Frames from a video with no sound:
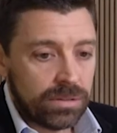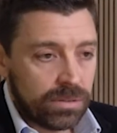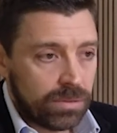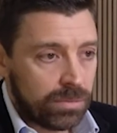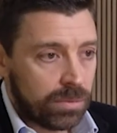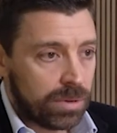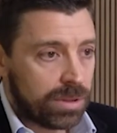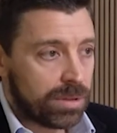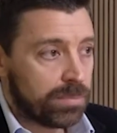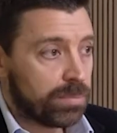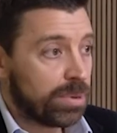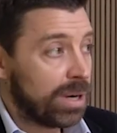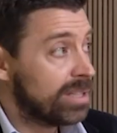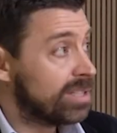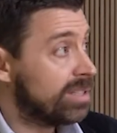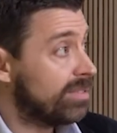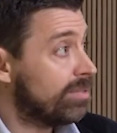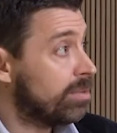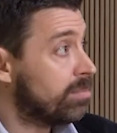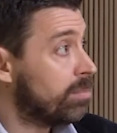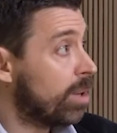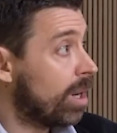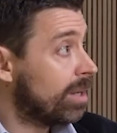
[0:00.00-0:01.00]
with the press
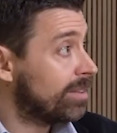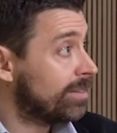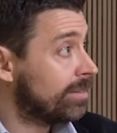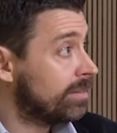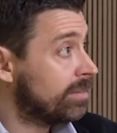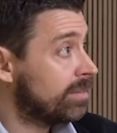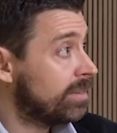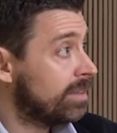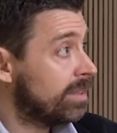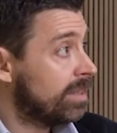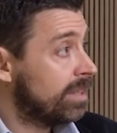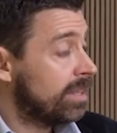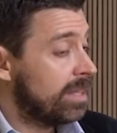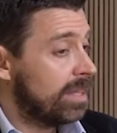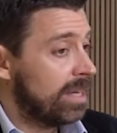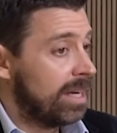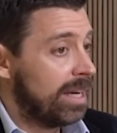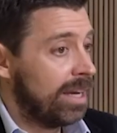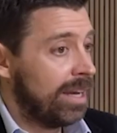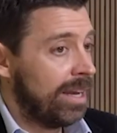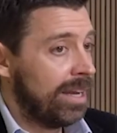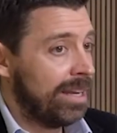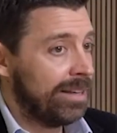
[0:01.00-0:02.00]
of a button.
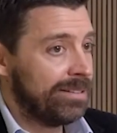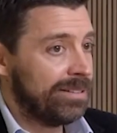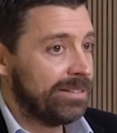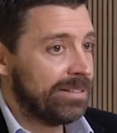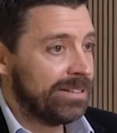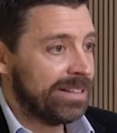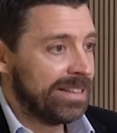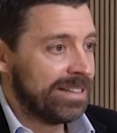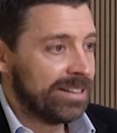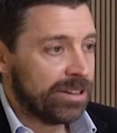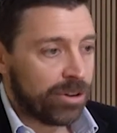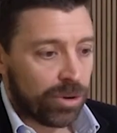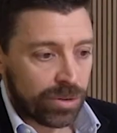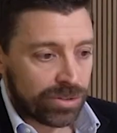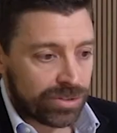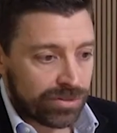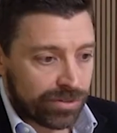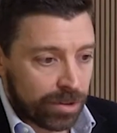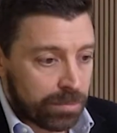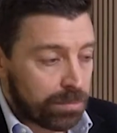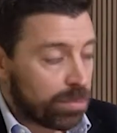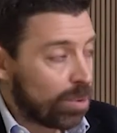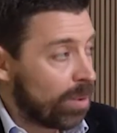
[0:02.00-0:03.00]
It goes
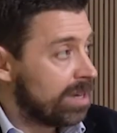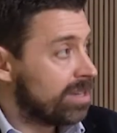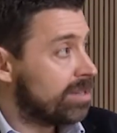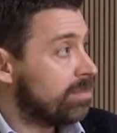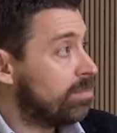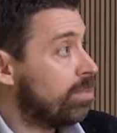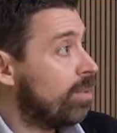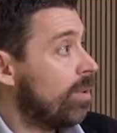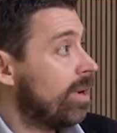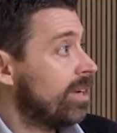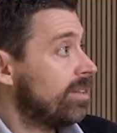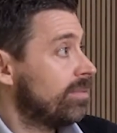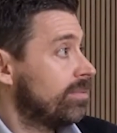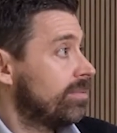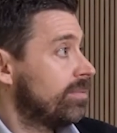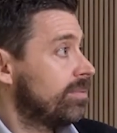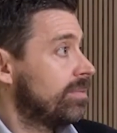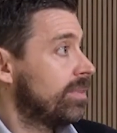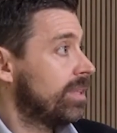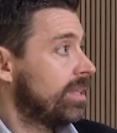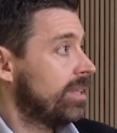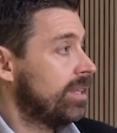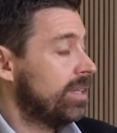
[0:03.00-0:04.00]
from point to point.
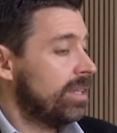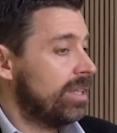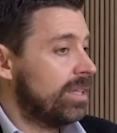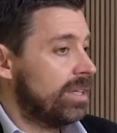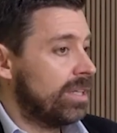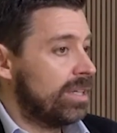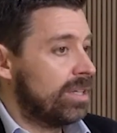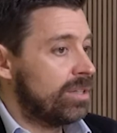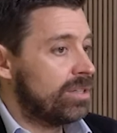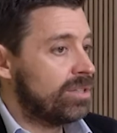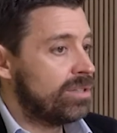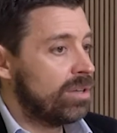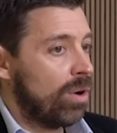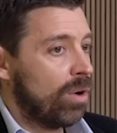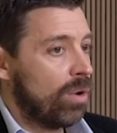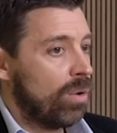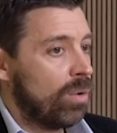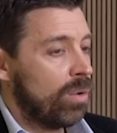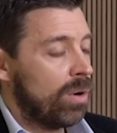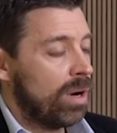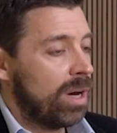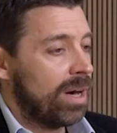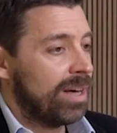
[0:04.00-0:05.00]

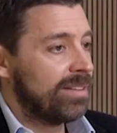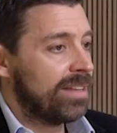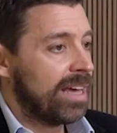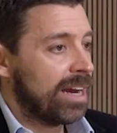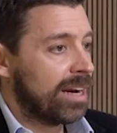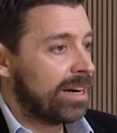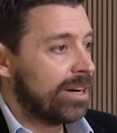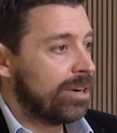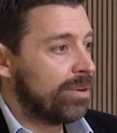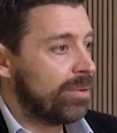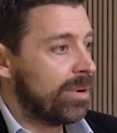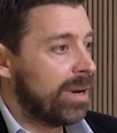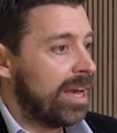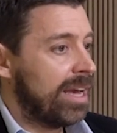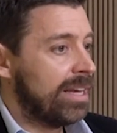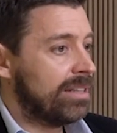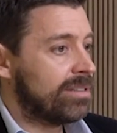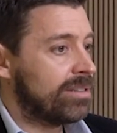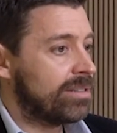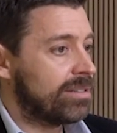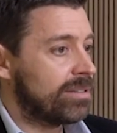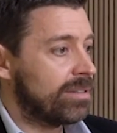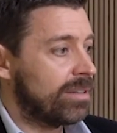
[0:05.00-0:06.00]
So that
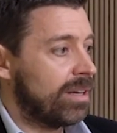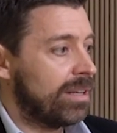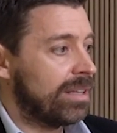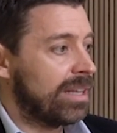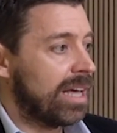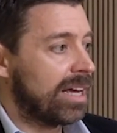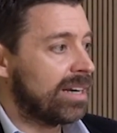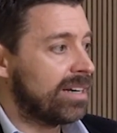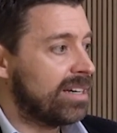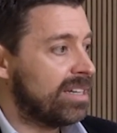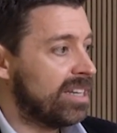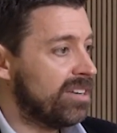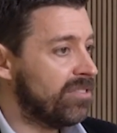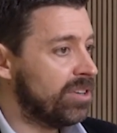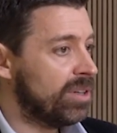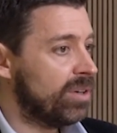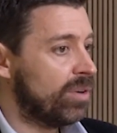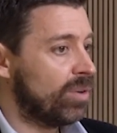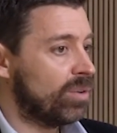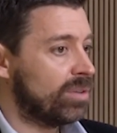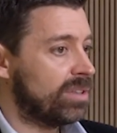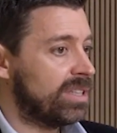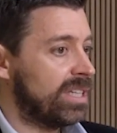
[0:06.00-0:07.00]
creates a lot of
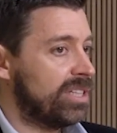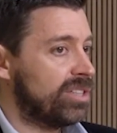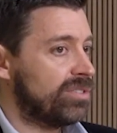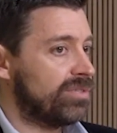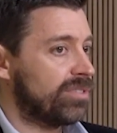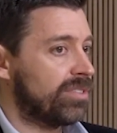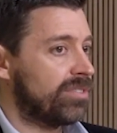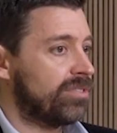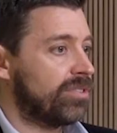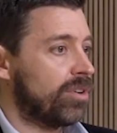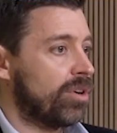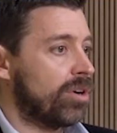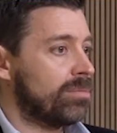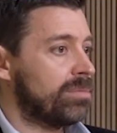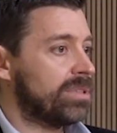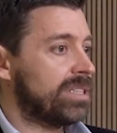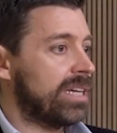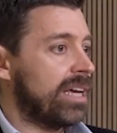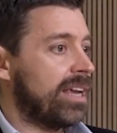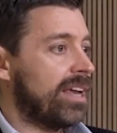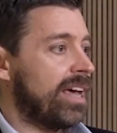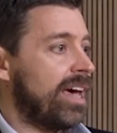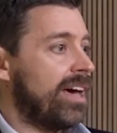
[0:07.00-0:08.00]
difficulties for firms
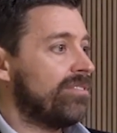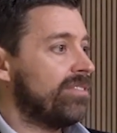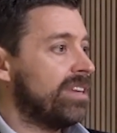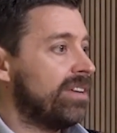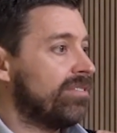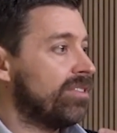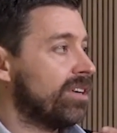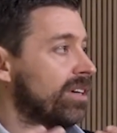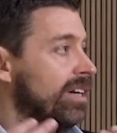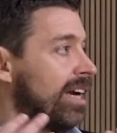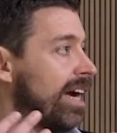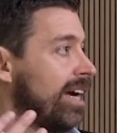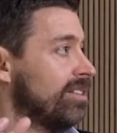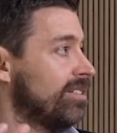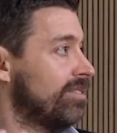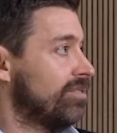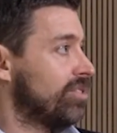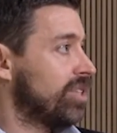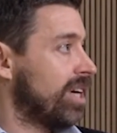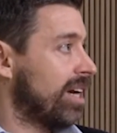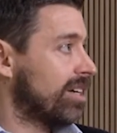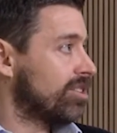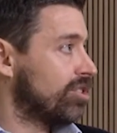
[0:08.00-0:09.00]
that have different kinds
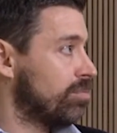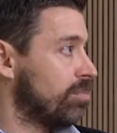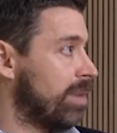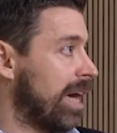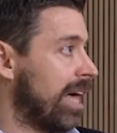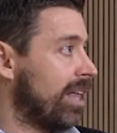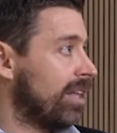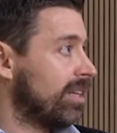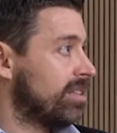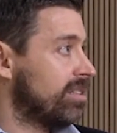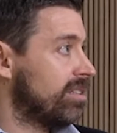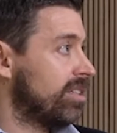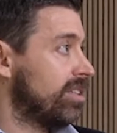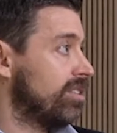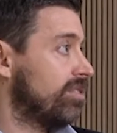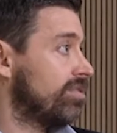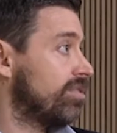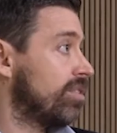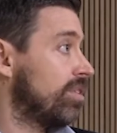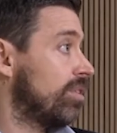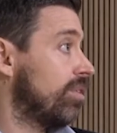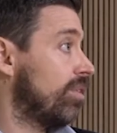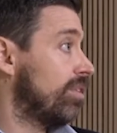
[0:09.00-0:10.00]
of checks and balances
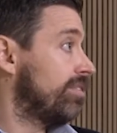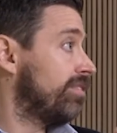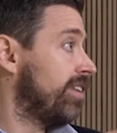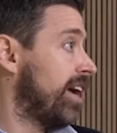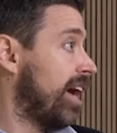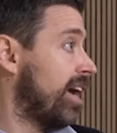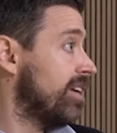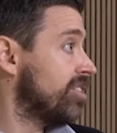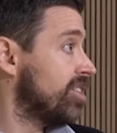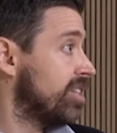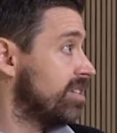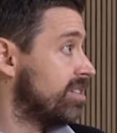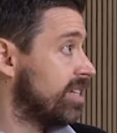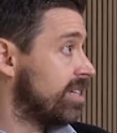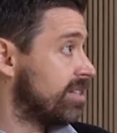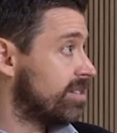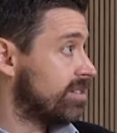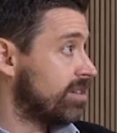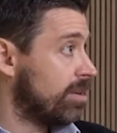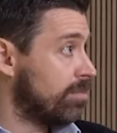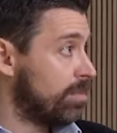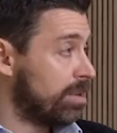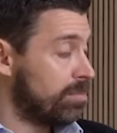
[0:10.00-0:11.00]
for an old-fashioned
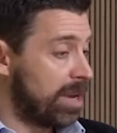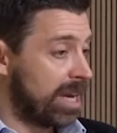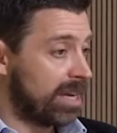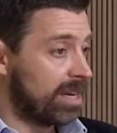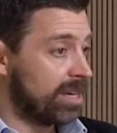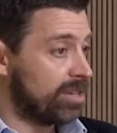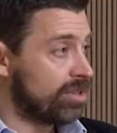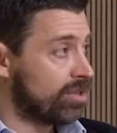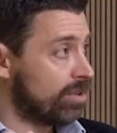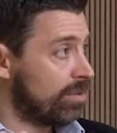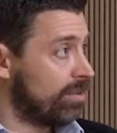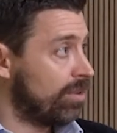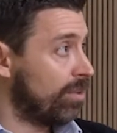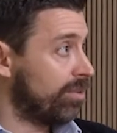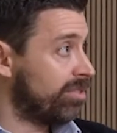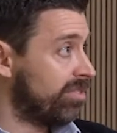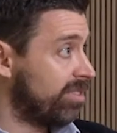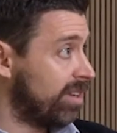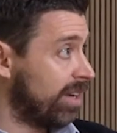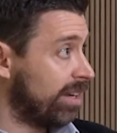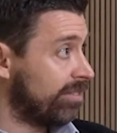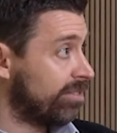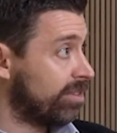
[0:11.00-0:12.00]
system and making sure
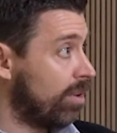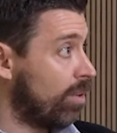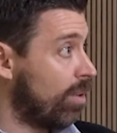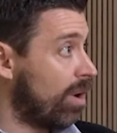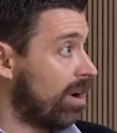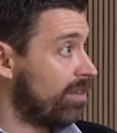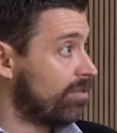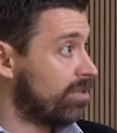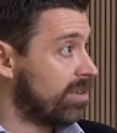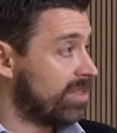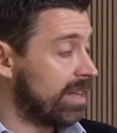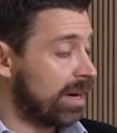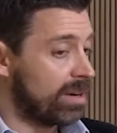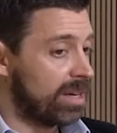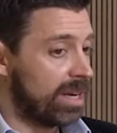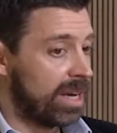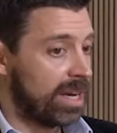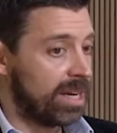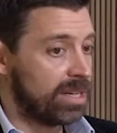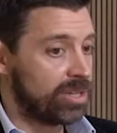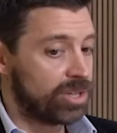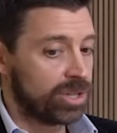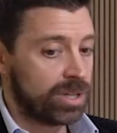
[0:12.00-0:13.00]
those things go off without a
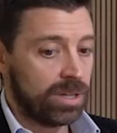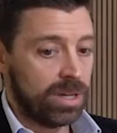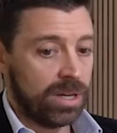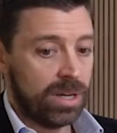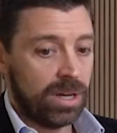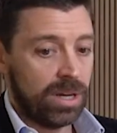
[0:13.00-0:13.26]
hitch.